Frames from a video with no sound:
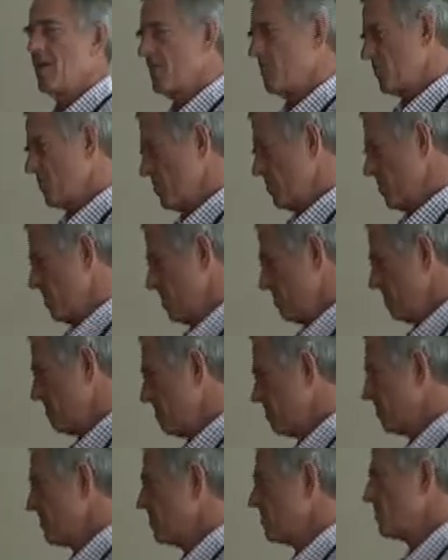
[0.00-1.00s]
that's true.
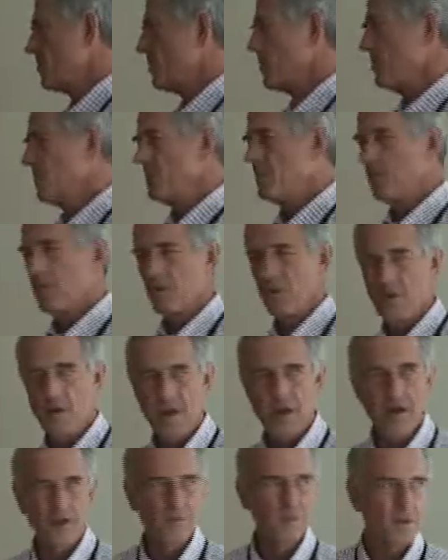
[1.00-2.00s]
It's true. If you
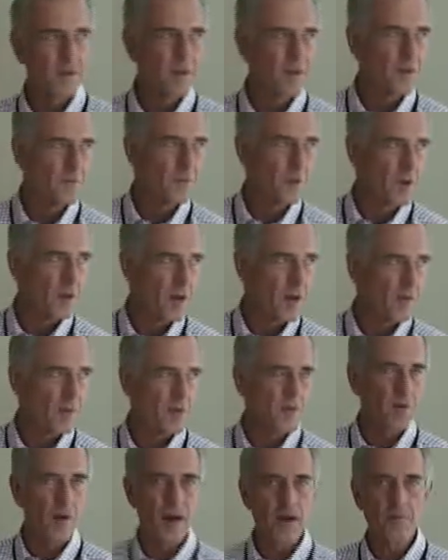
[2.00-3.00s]
don't have
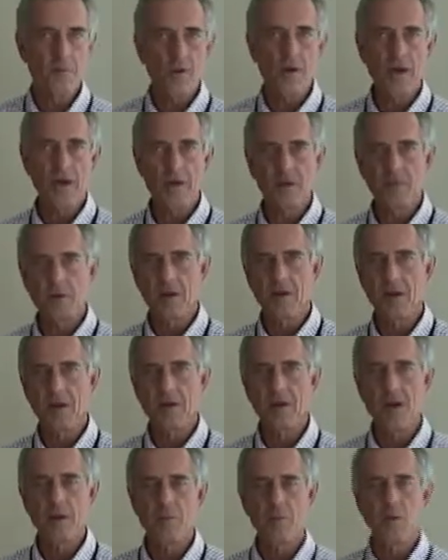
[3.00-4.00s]
a driveway, you've got
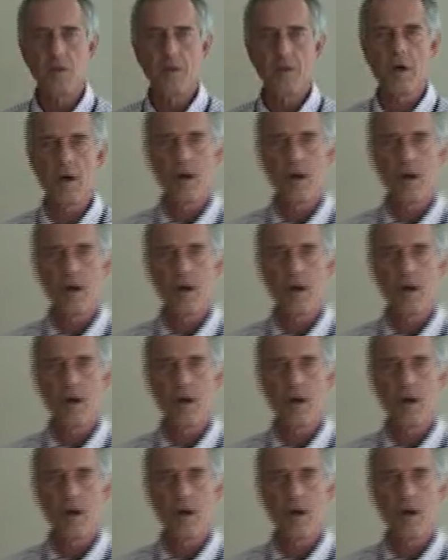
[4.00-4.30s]
a lot more